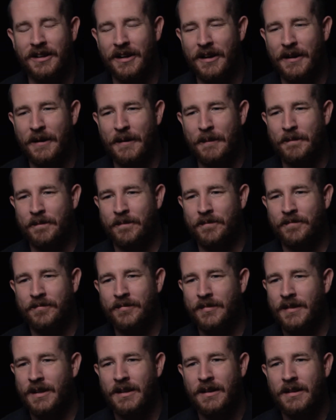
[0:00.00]

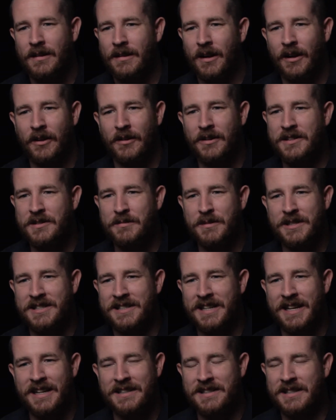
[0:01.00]
All these
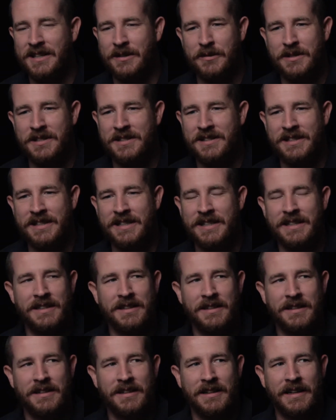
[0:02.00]
mistakes that we
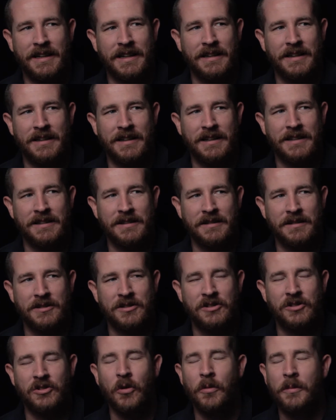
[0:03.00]
see in
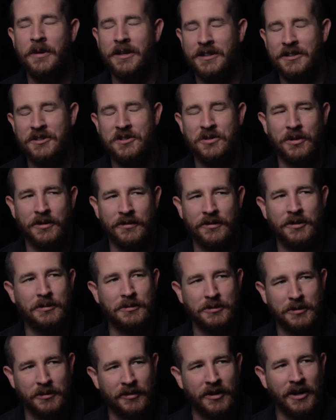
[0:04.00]
so many of the short
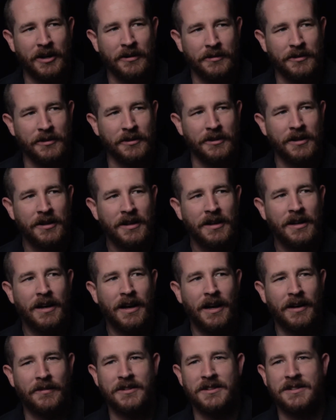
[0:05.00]
films we've covered,
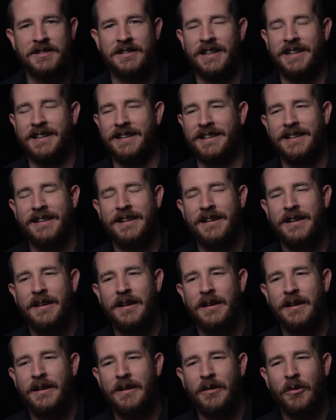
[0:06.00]
I've just like,
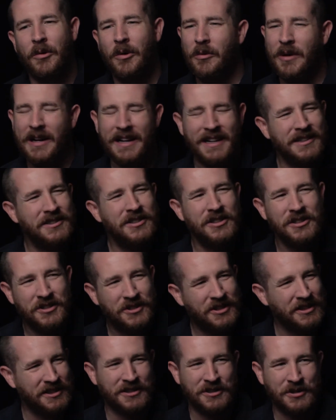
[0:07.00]
well, why didn't you
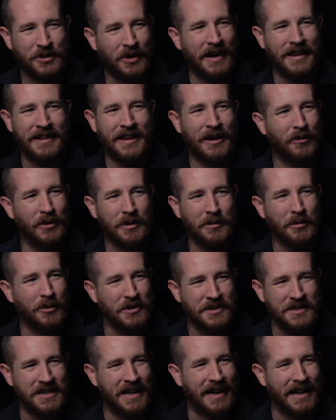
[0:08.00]
just try that one more time?